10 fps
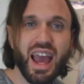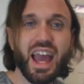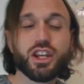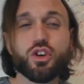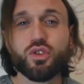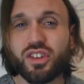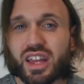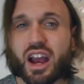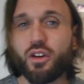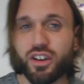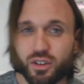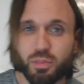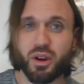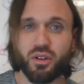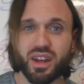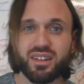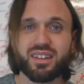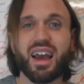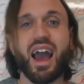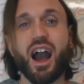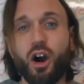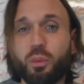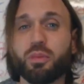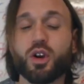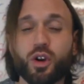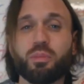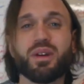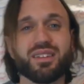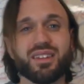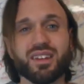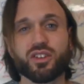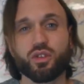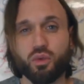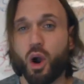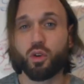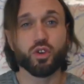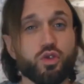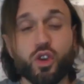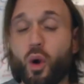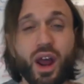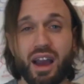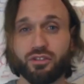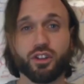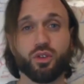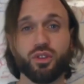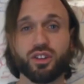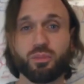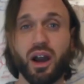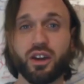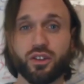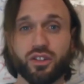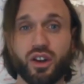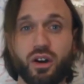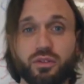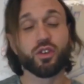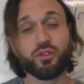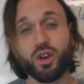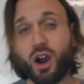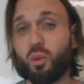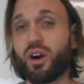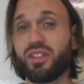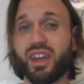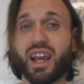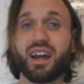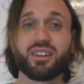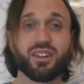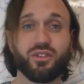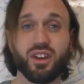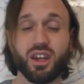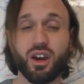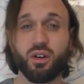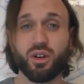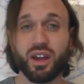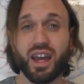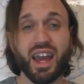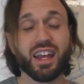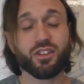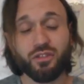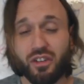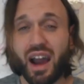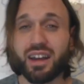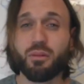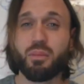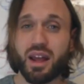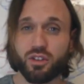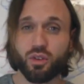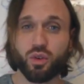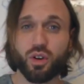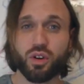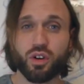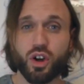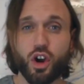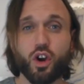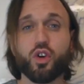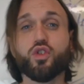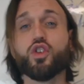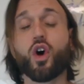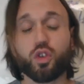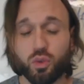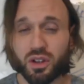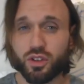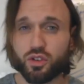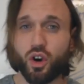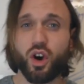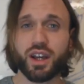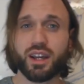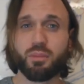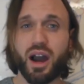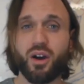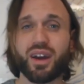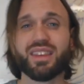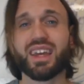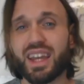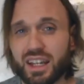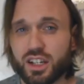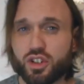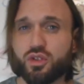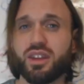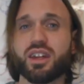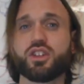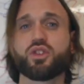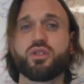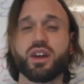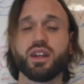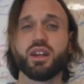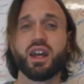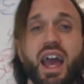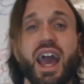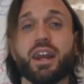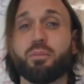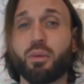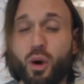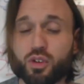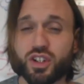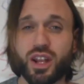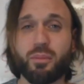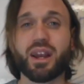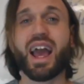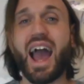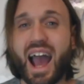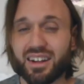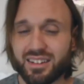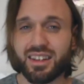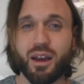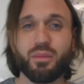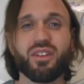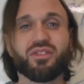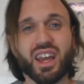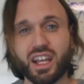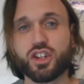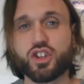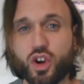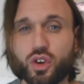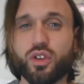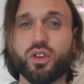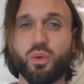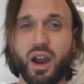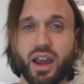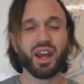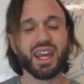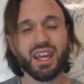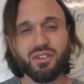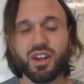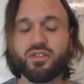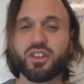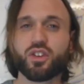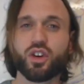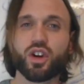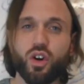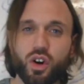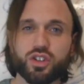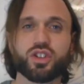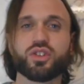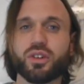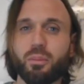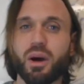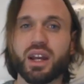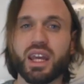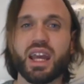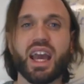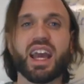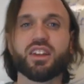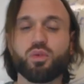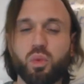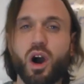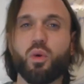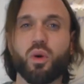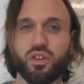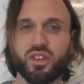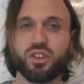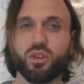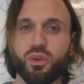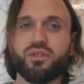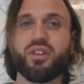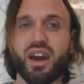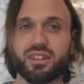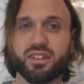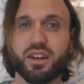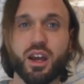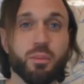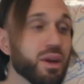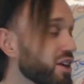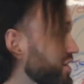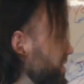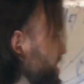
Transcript: and use their experience to help your business grow. You don't have to do this by yourself. So if you got one thing out this video, it's find a mentor who knows what they're talking about in the industry that you're in and approach them and ask them they can show you the way. Right? Even if it's going to cost you some money, it's well worth it to invest. Because